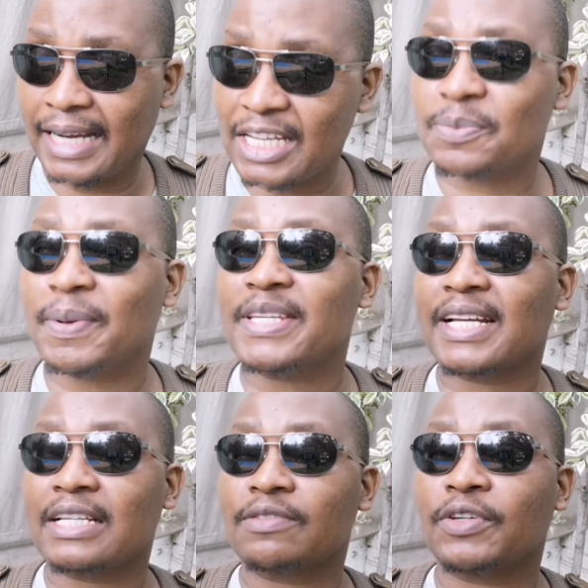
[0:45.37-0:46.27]

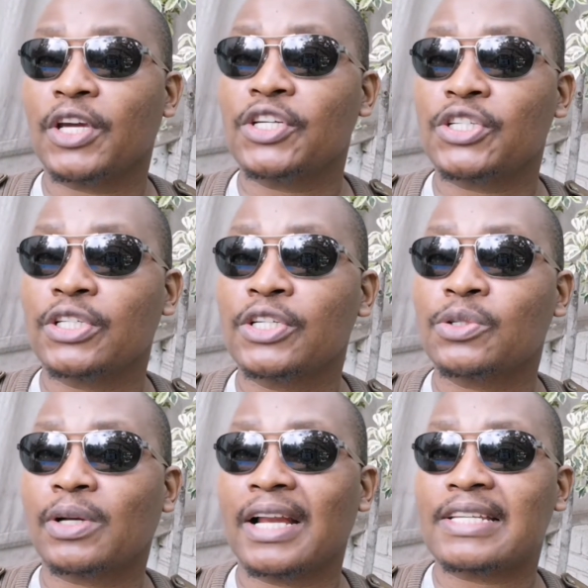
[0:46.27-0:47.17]
airspace classification
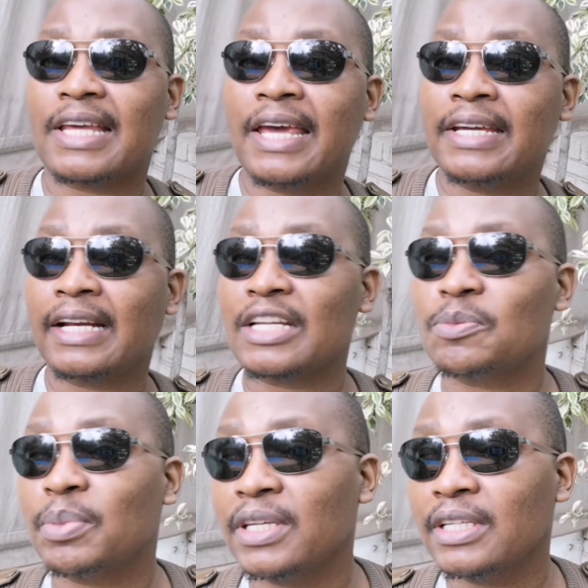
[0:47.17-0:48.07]
into class A,
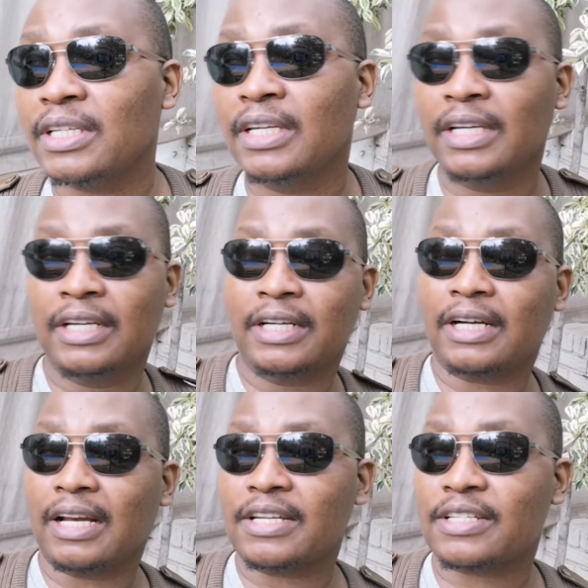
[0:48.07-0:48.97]
class B,
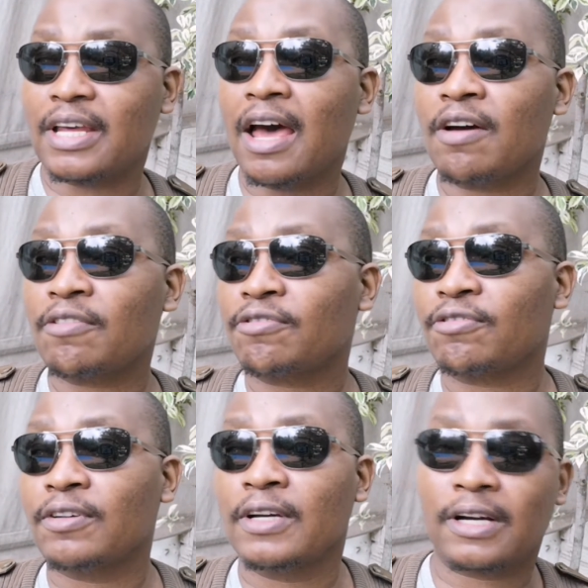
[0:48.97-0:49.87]
class
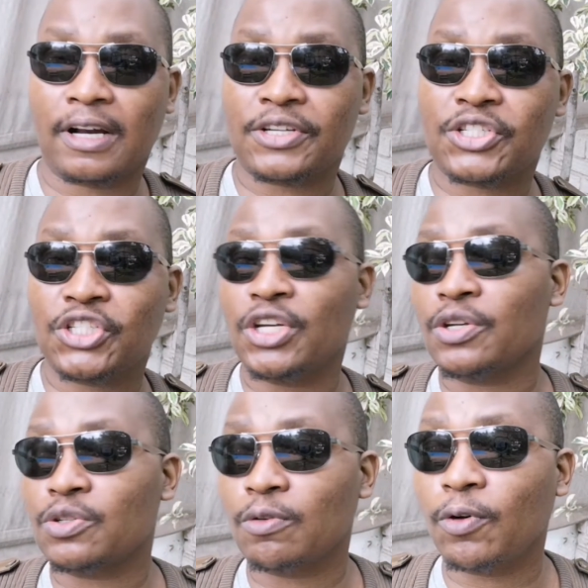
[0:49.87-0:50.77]
F, class G
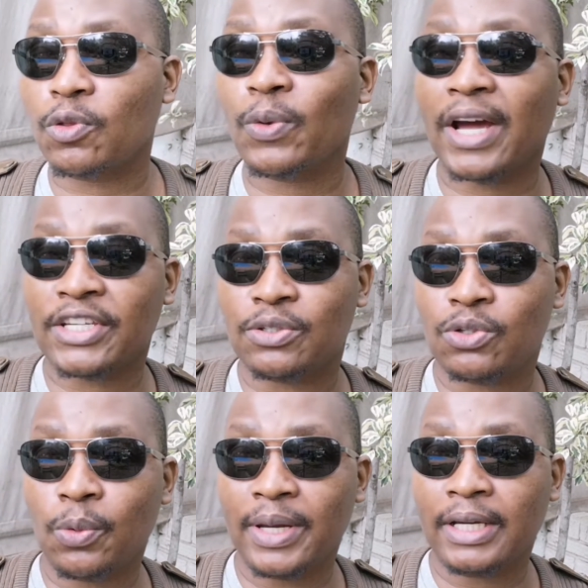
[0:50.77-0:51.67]
and so forth. We are
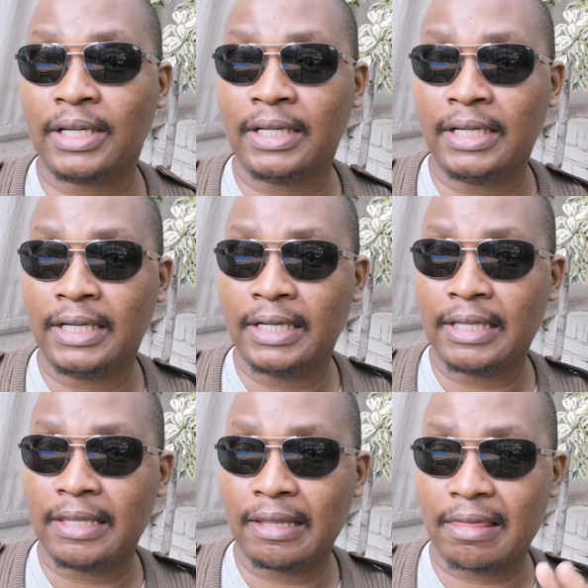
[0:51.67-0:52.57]
doing
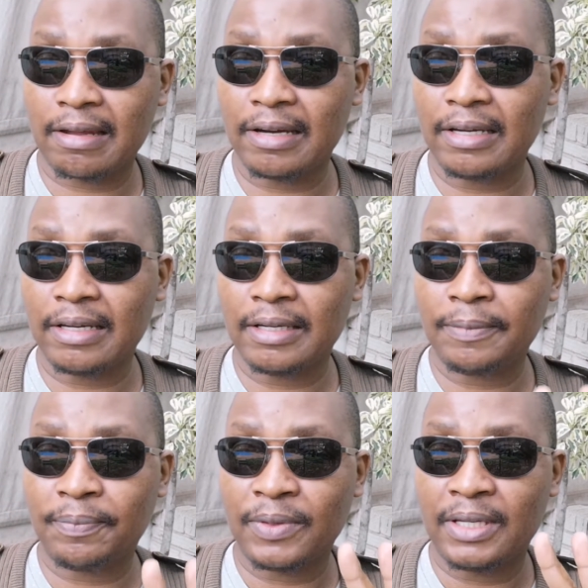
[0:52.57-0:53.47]
the
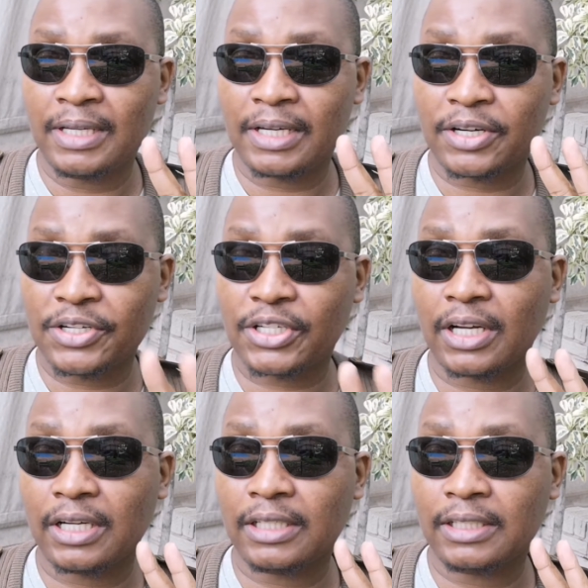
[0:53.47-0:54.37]
three
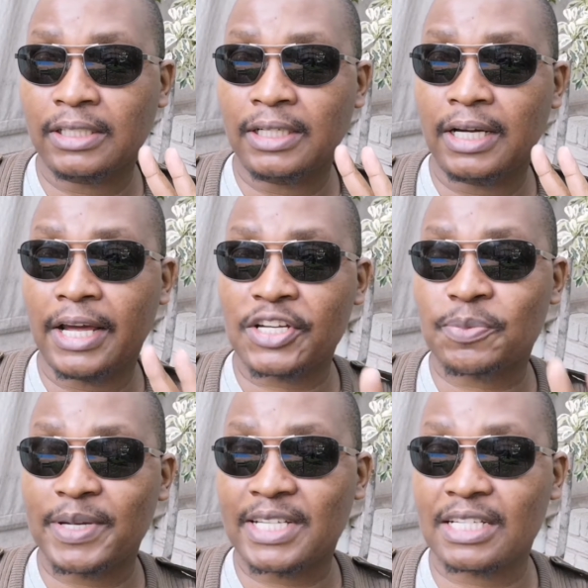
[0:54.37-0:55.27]
critical
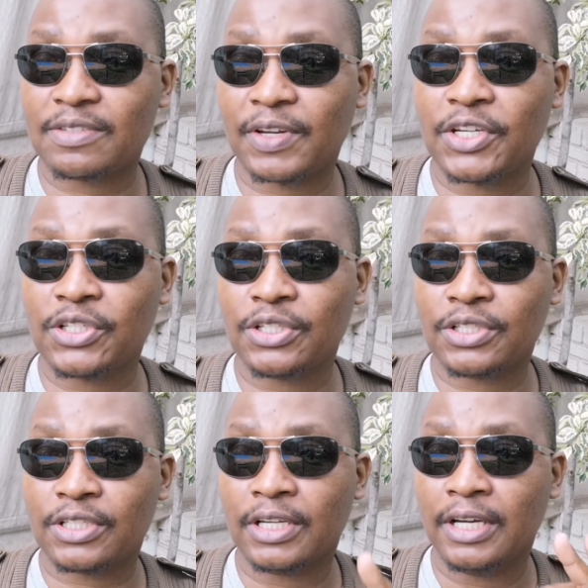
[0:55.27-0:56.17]
airspace
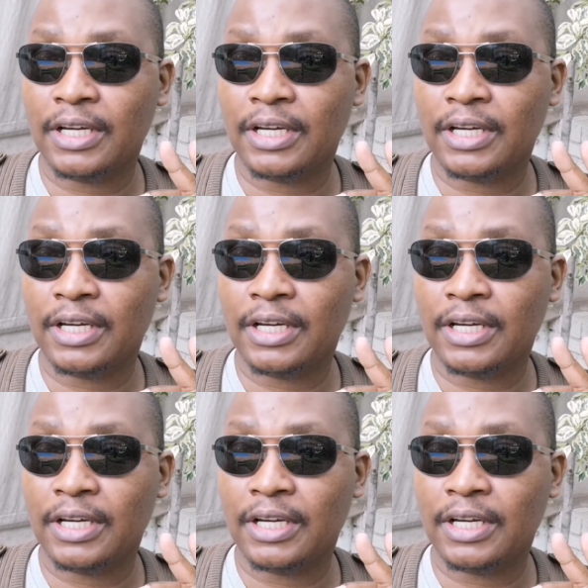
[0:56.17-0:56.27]
classifications: